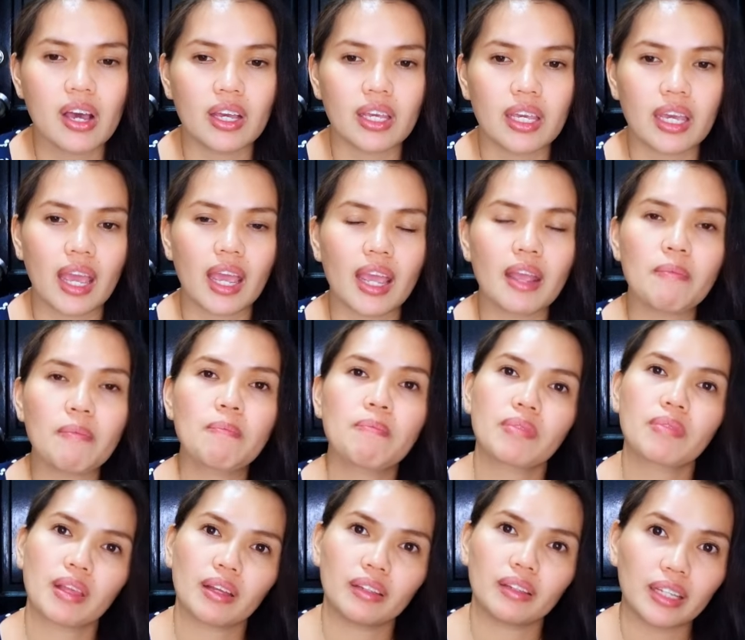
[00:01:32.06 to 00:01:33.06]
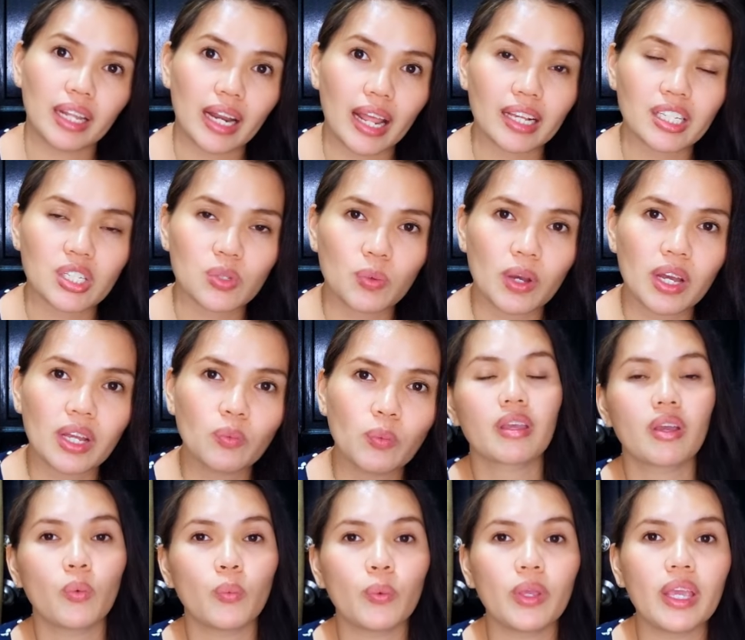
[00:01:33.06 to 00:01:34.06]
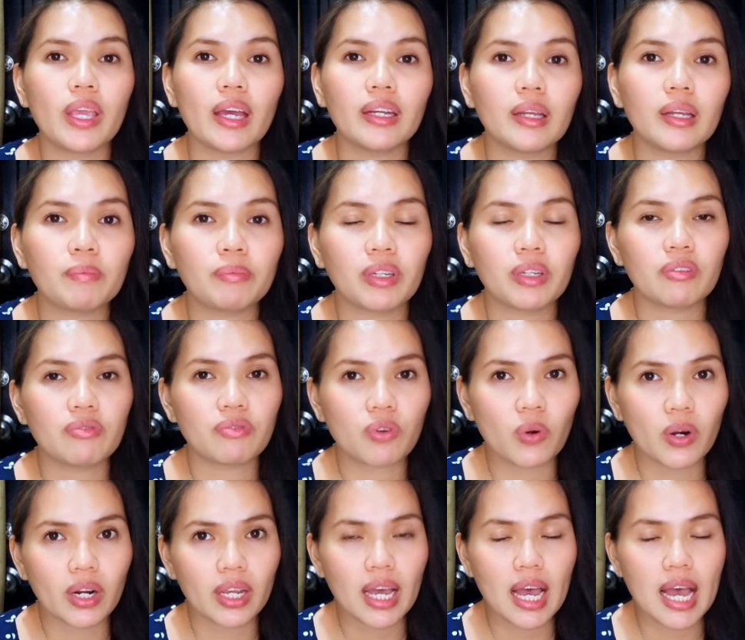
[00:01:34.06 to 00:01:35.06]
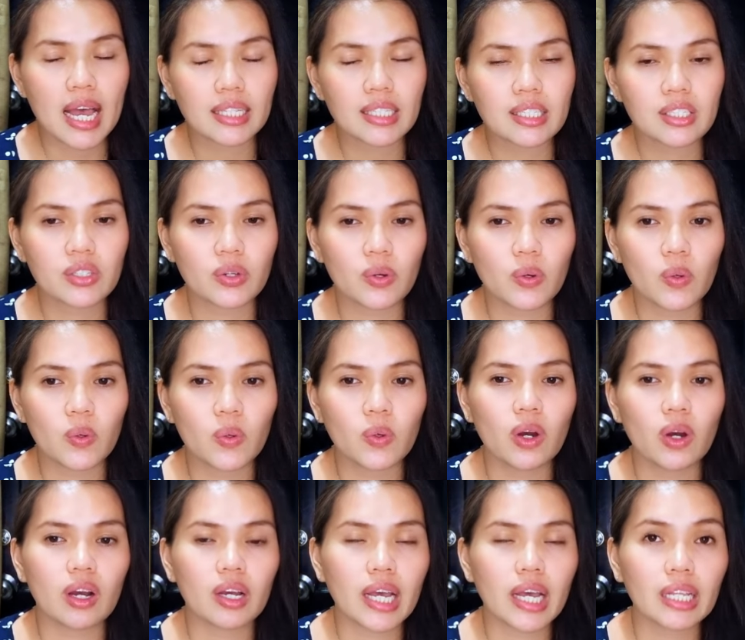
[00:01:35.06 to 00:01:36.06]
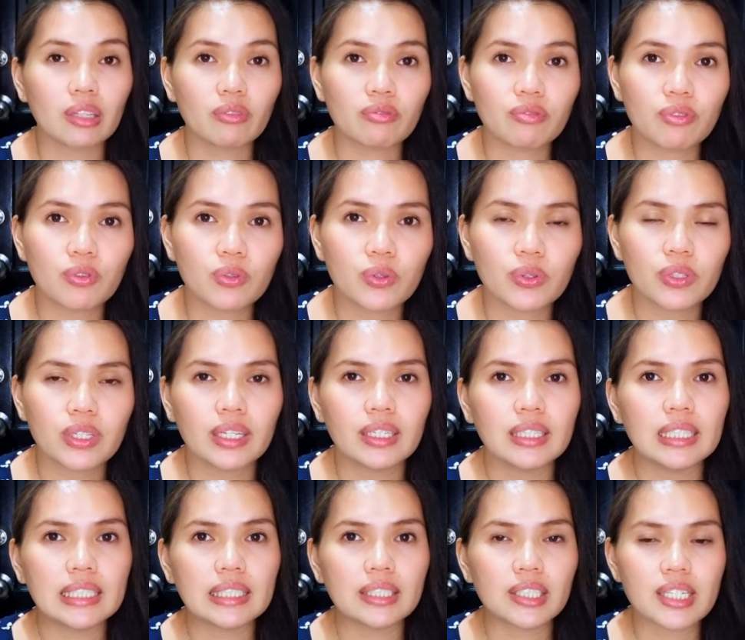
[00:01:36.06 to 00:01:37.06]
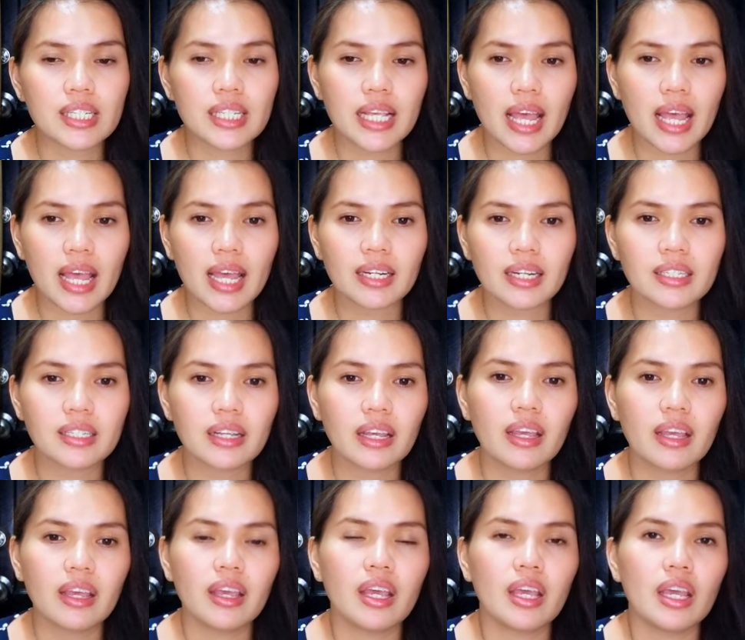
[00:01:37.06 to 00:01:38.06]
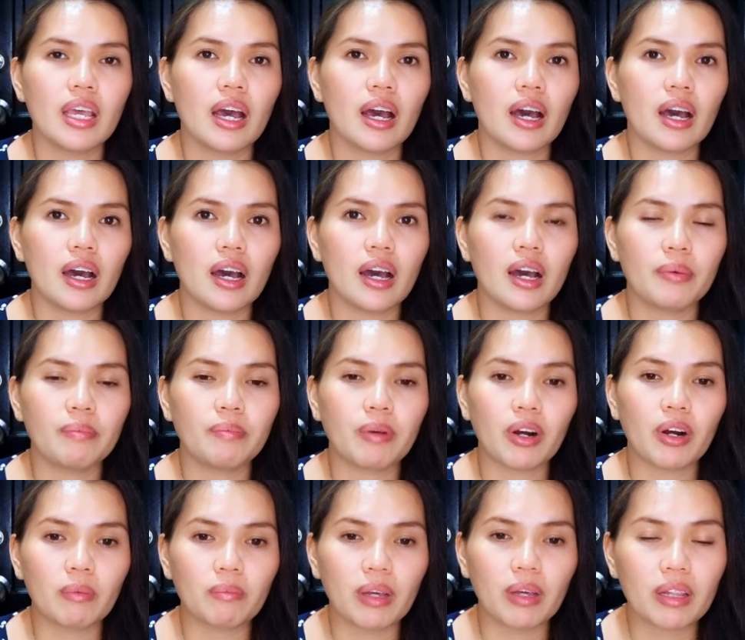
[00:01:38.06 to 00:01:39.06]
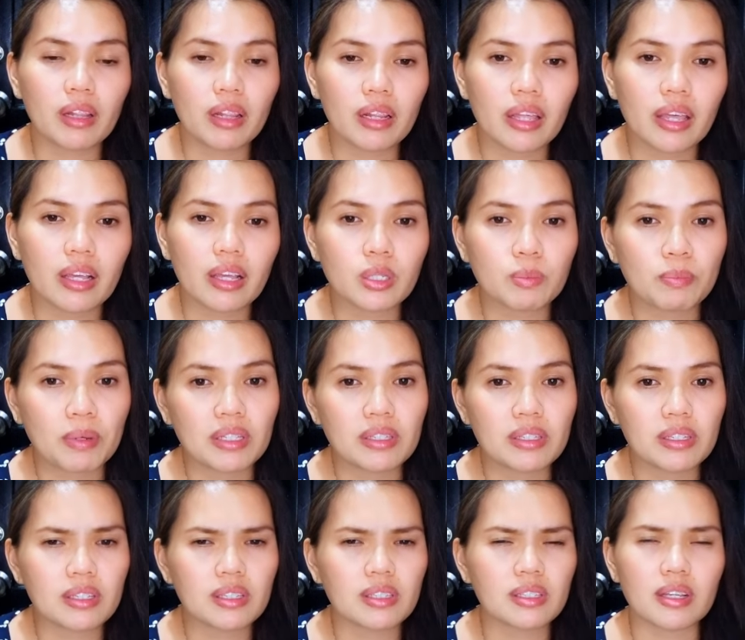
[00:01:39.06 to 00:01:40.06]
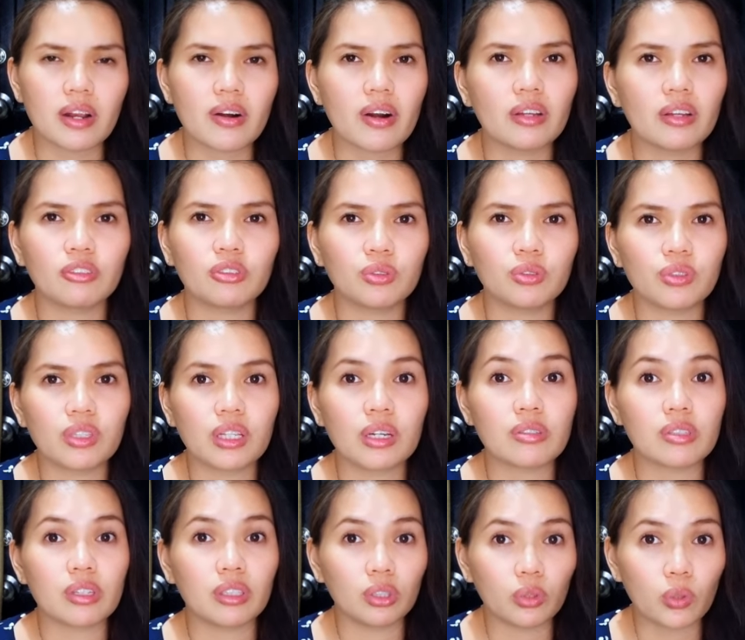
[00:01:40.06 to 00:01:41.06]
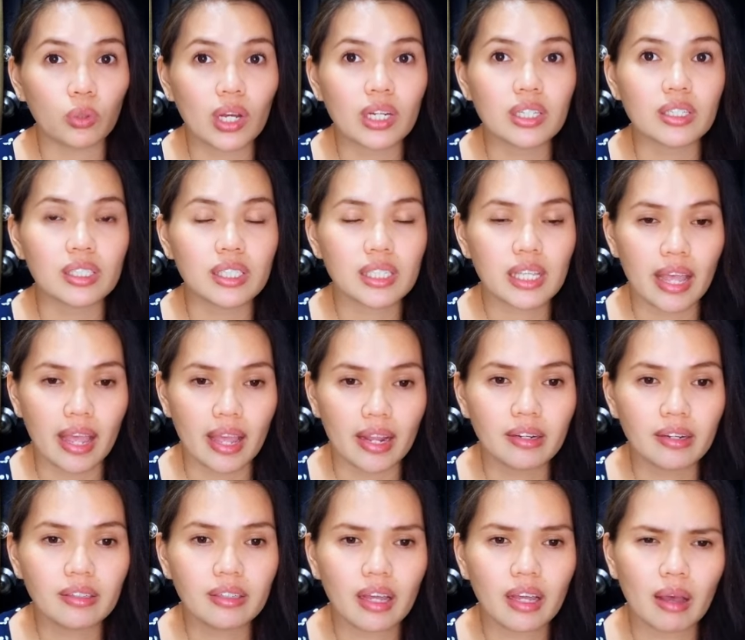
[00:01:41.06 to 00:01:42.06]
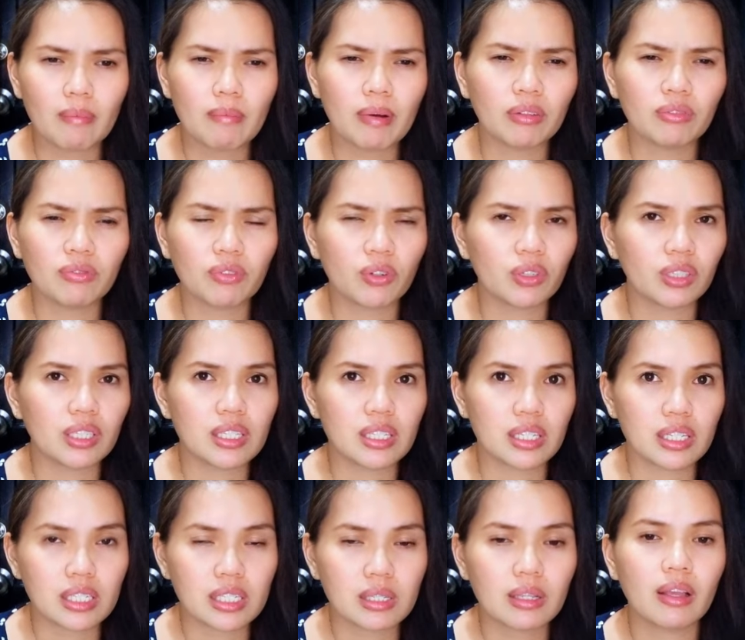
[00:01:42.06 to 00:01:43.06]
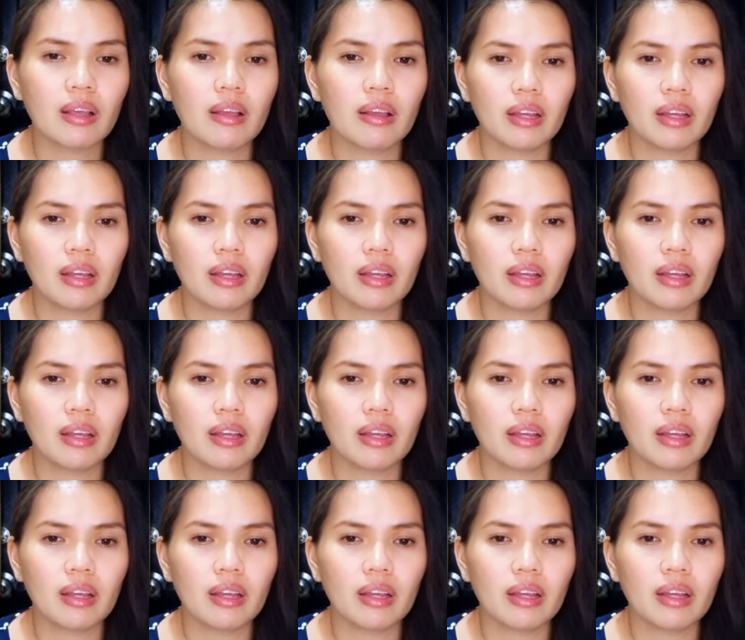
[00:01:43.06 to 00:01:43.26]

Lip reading: Okay, the next one, we adopted 4 cats, so cat food and litter sand. Our monthly expenses is around 2,210, about $46.